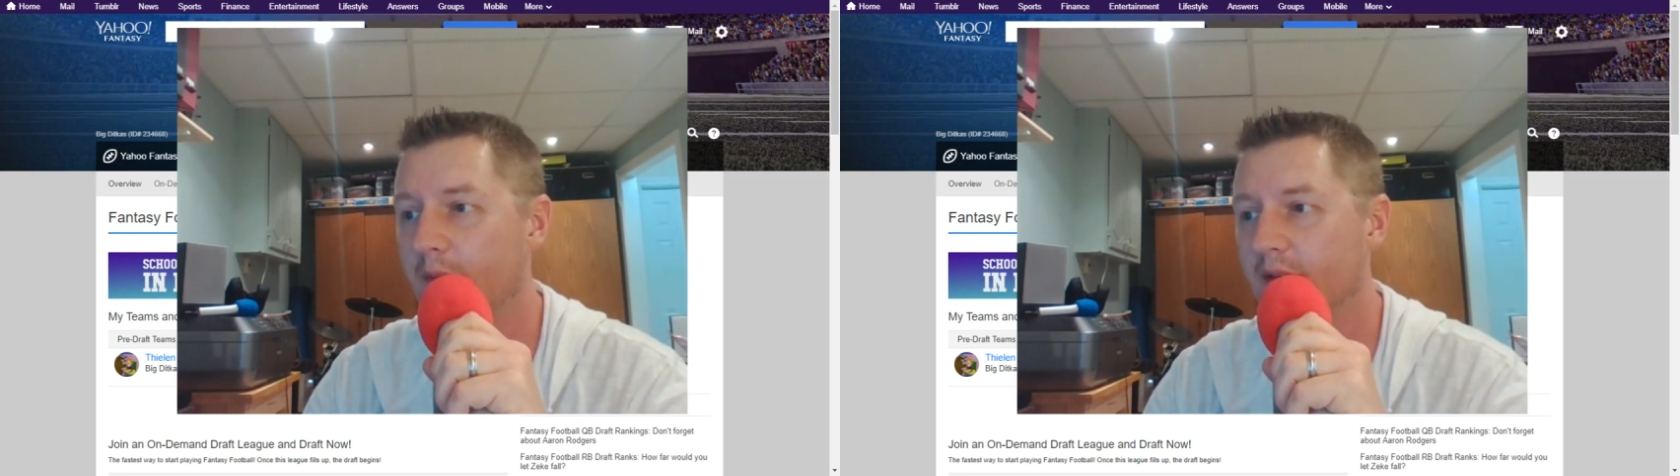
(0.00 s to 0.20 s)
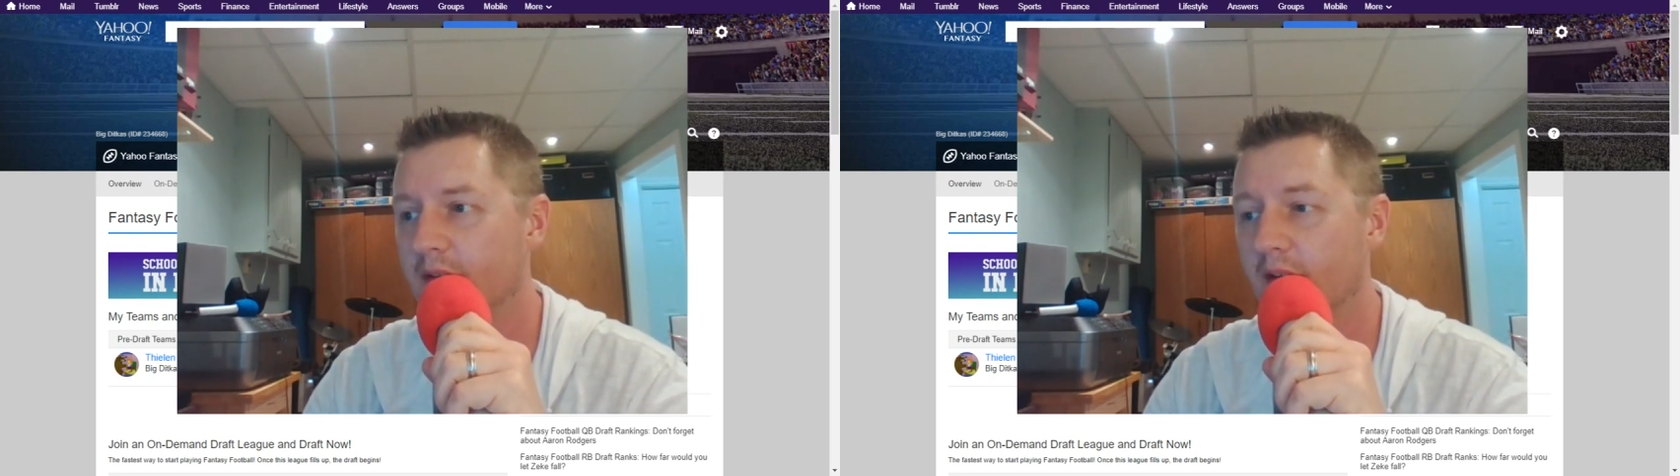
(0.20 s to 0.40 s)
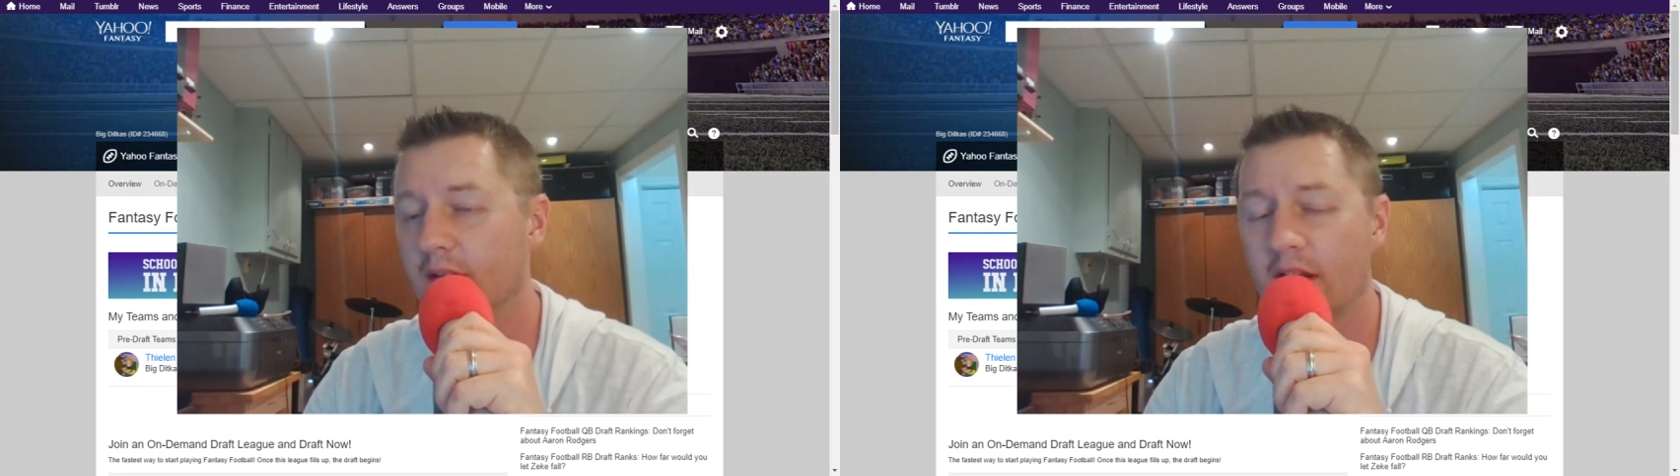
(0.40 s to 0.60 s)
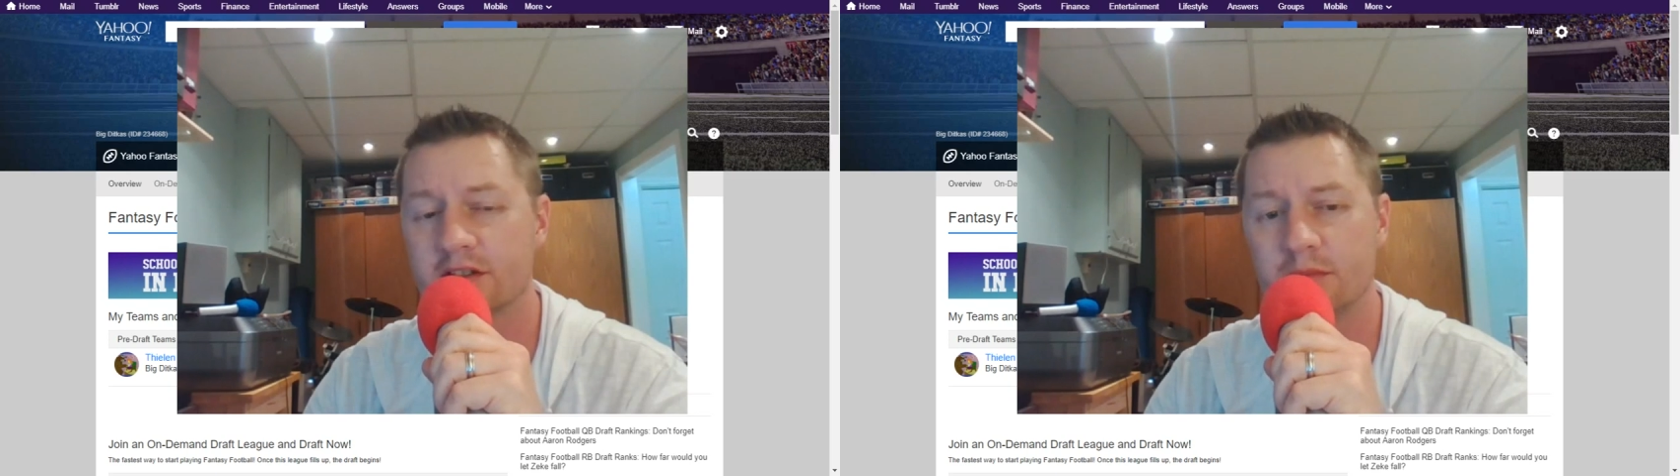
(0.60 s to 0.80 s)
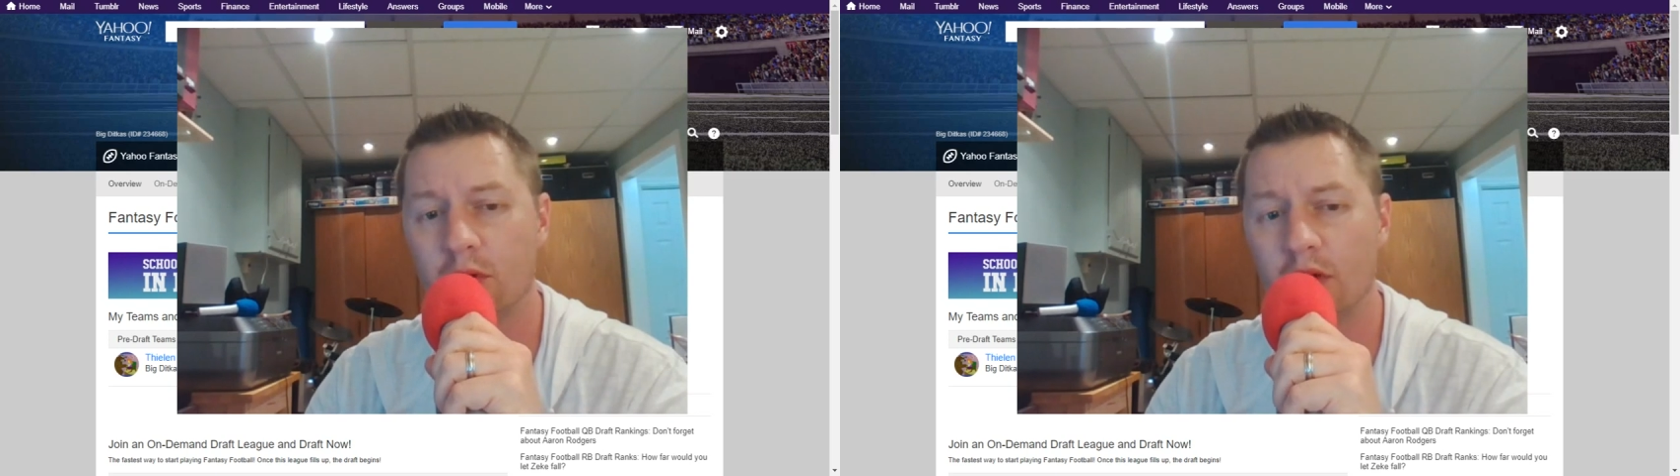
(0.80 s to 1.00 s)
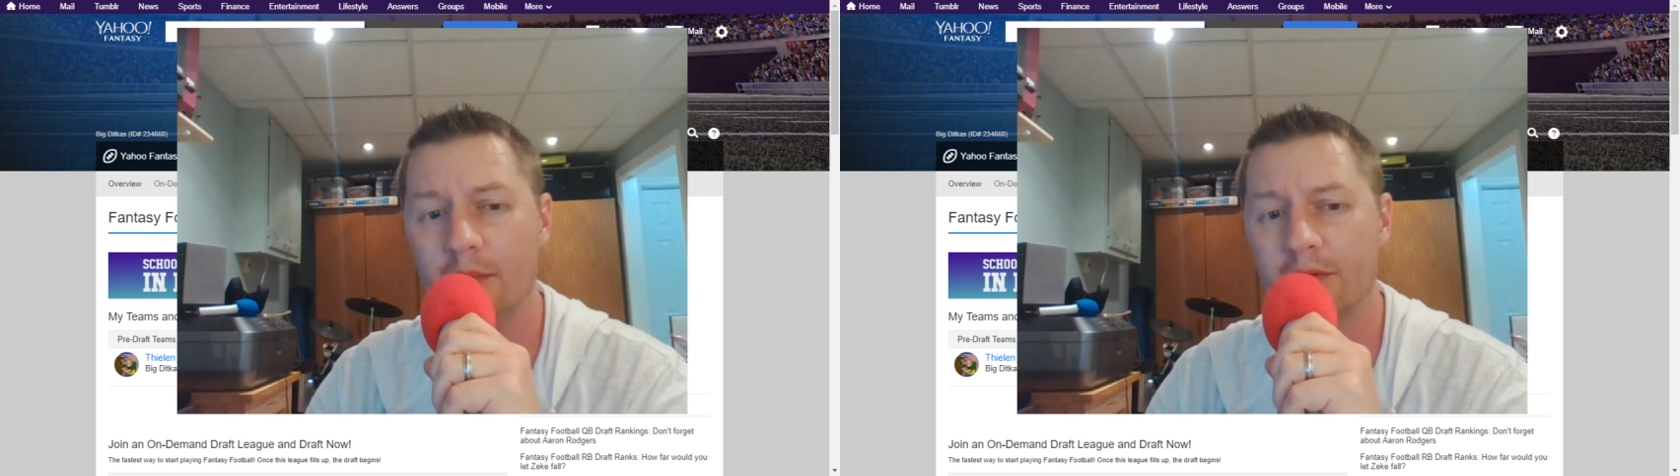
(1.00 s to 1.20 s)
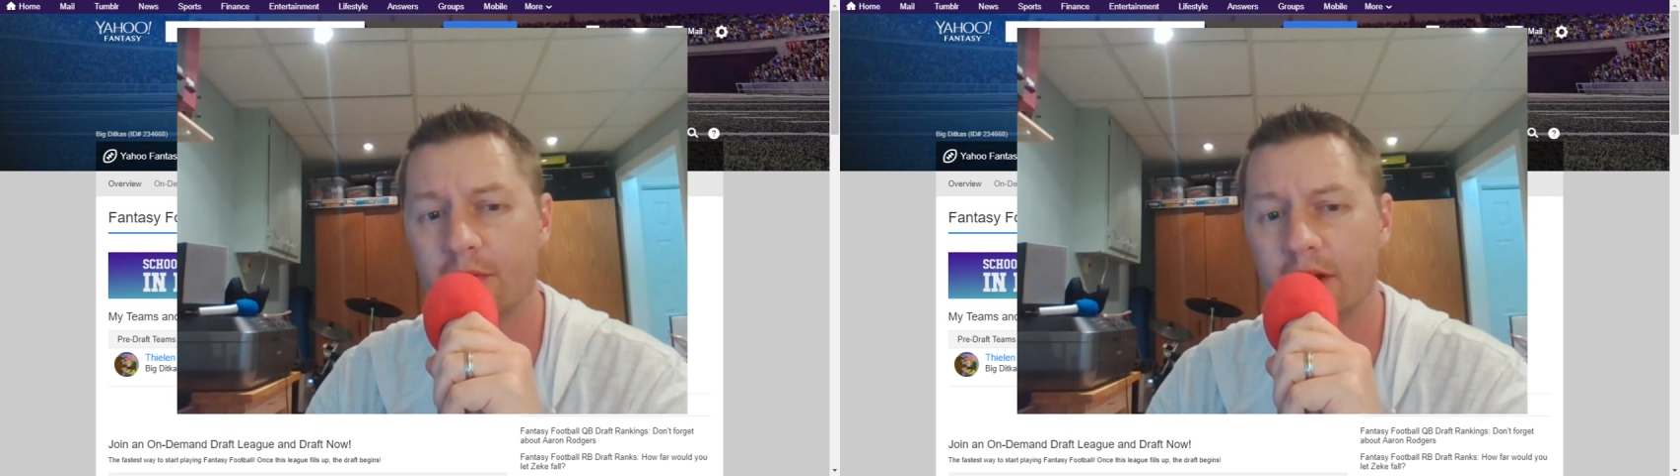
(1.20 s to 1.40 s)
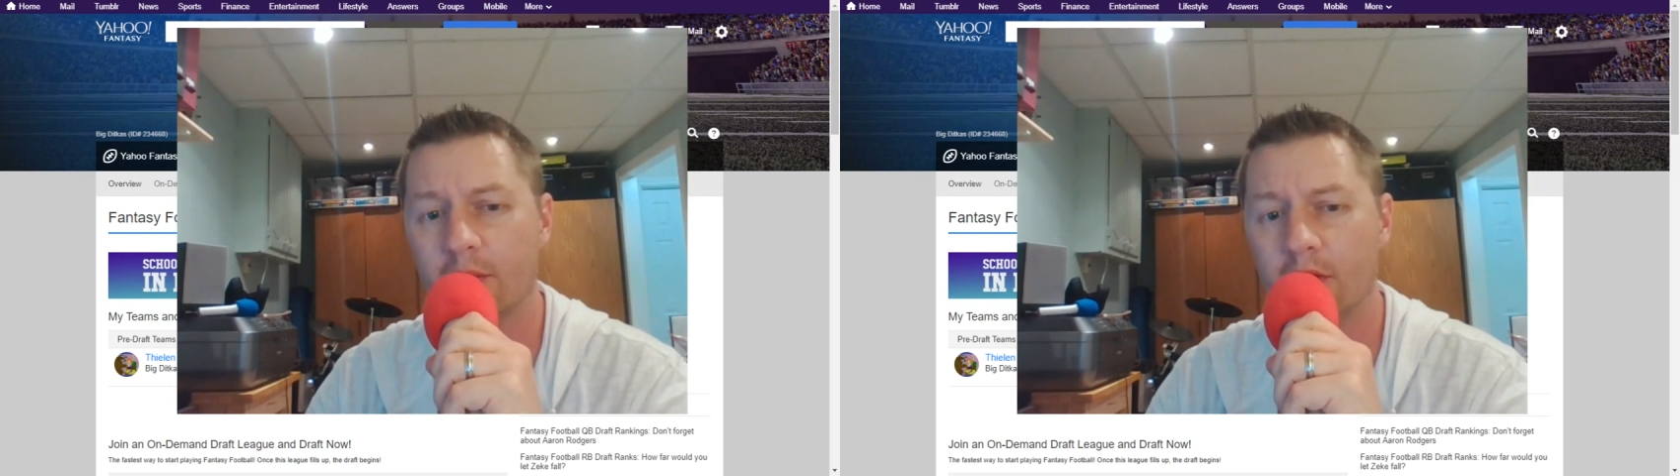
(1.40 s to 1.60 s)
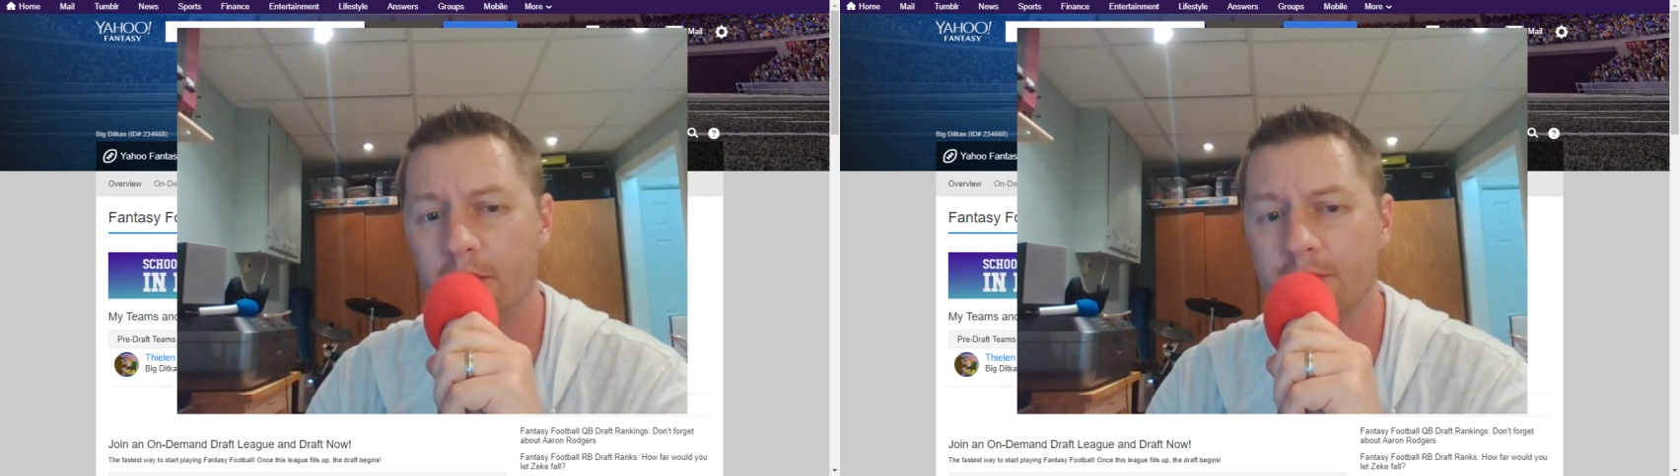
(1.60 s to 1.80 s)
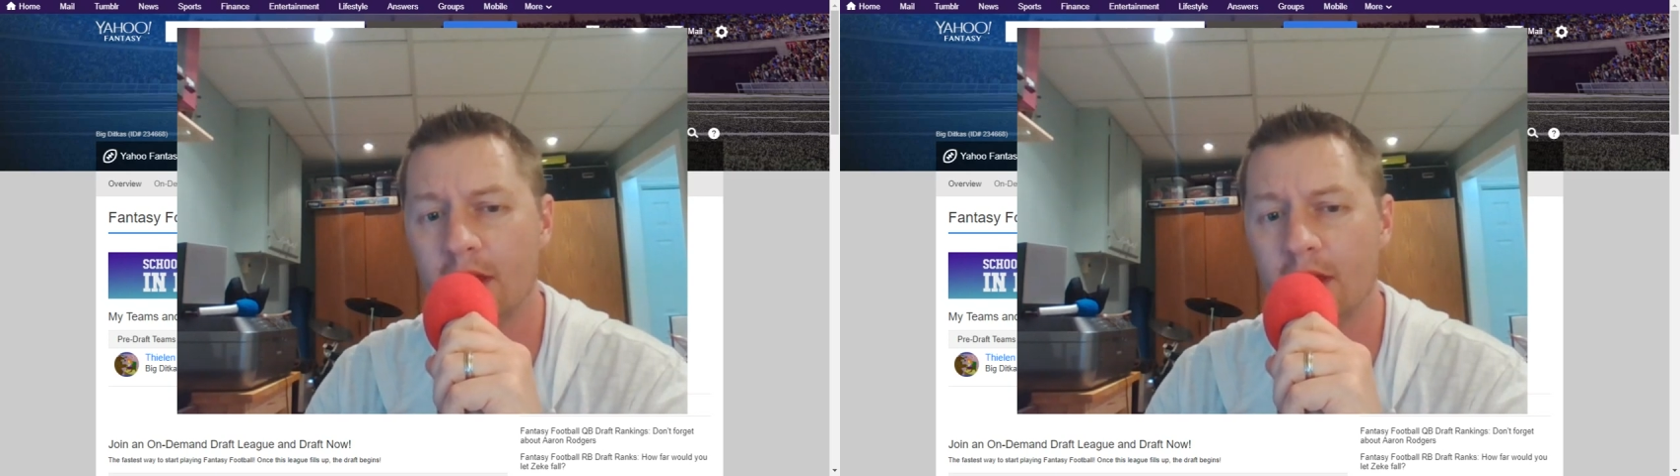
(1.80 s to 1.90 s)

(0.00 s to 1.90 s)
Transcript: because it doesn't actually pull up in the right order.